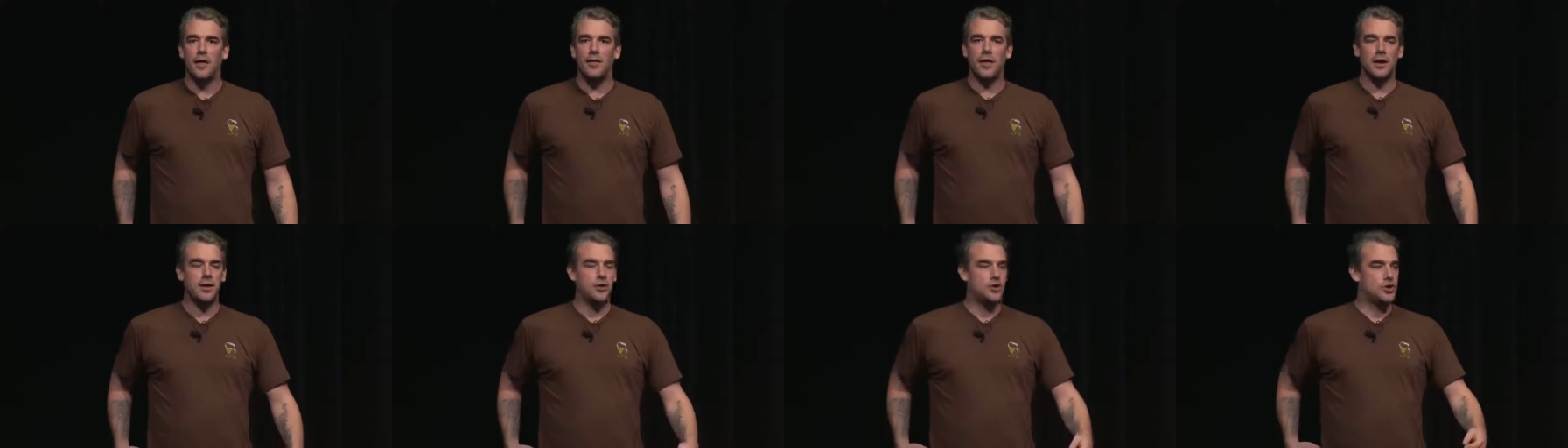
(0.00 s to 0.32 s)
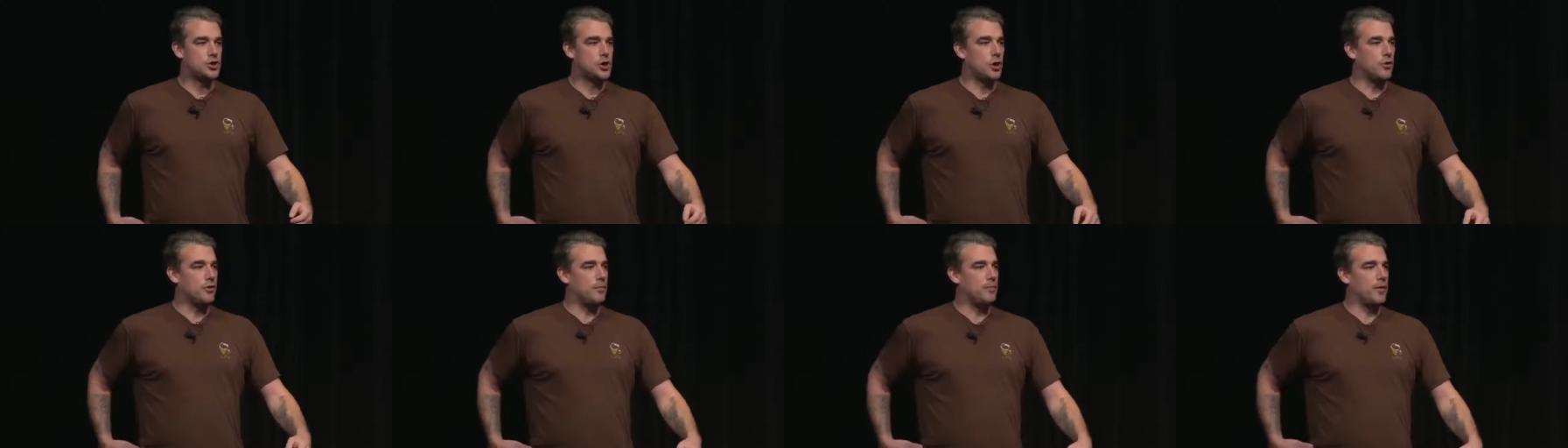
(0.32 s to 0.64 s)
And then
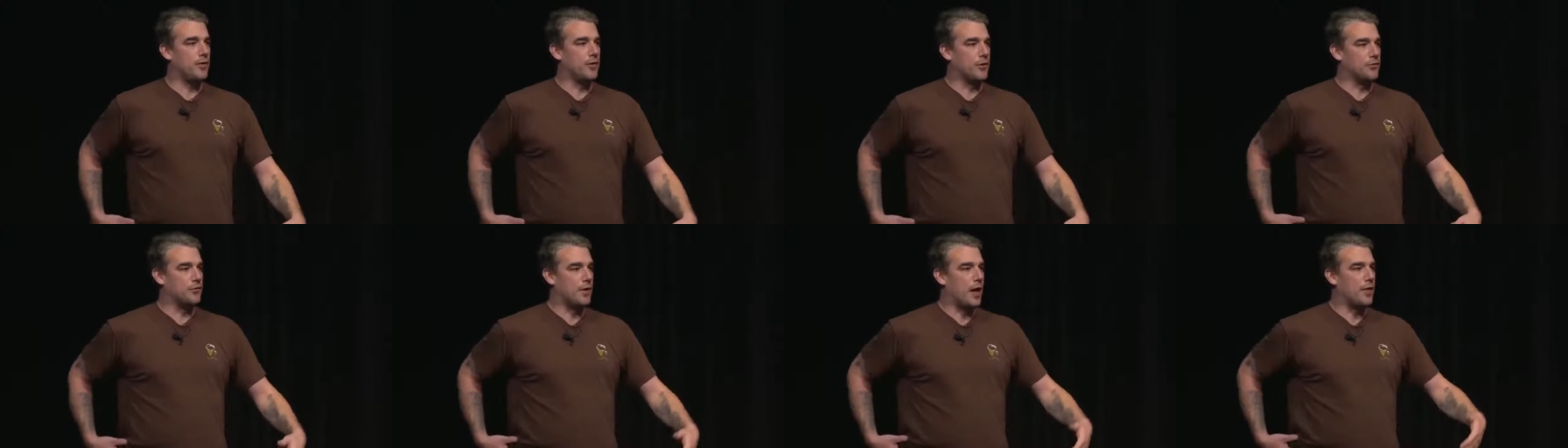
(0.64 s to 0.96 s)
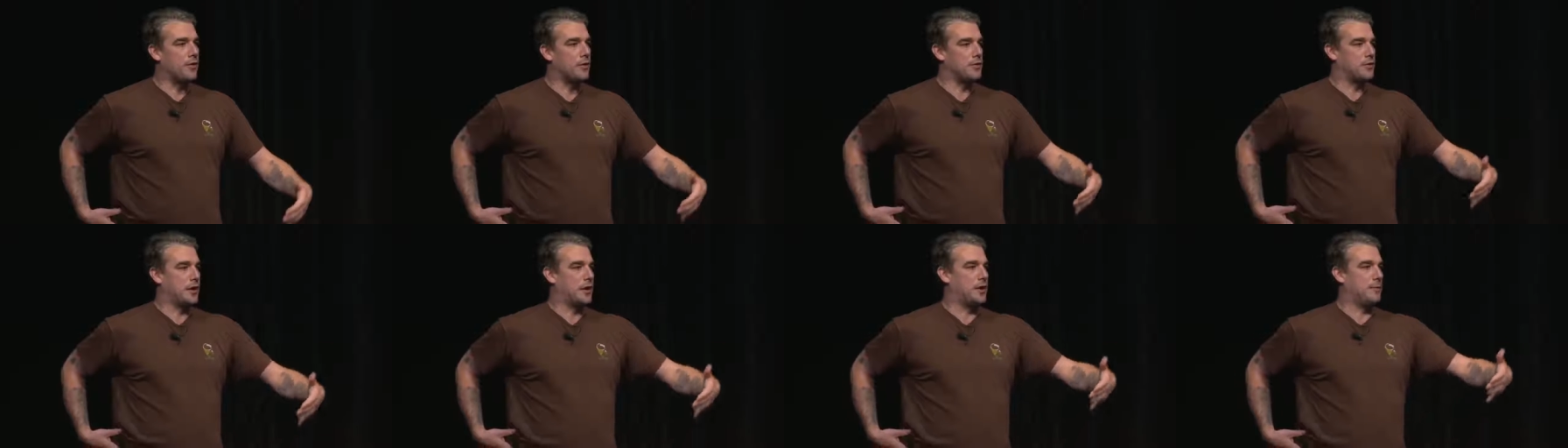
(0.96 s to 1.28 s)
you show them that there's
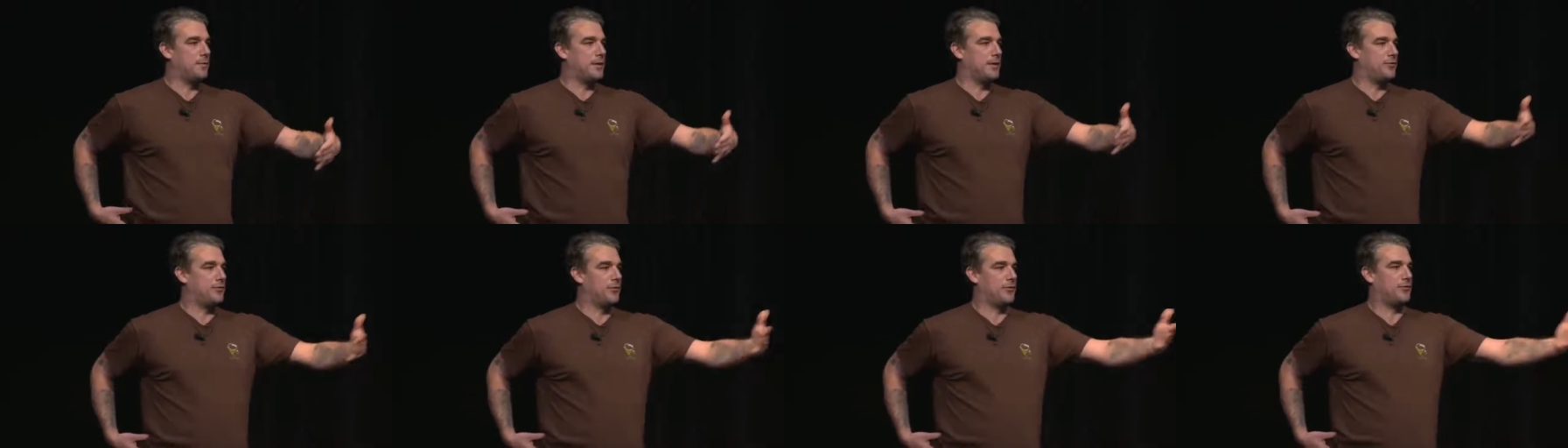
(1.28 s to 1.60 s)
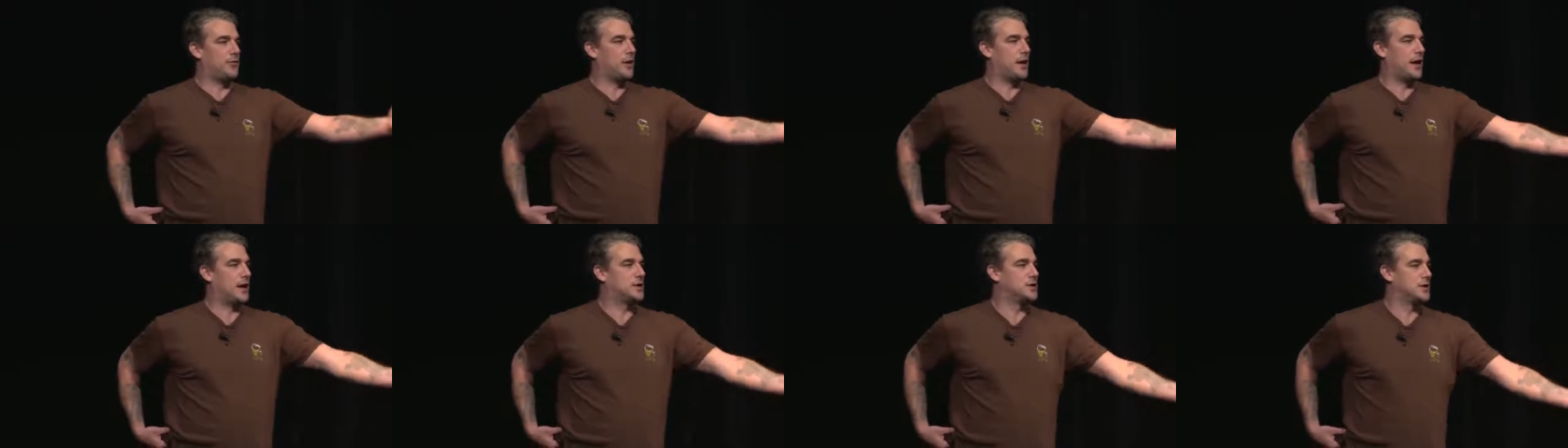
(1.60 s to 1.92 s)
other
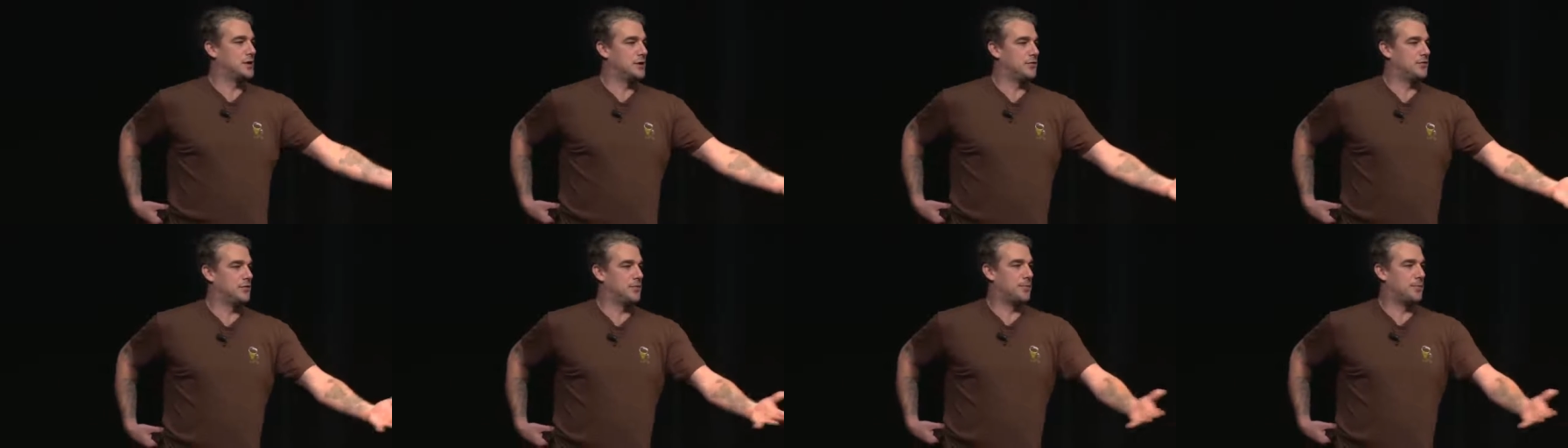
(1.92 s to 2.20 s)
databases that actually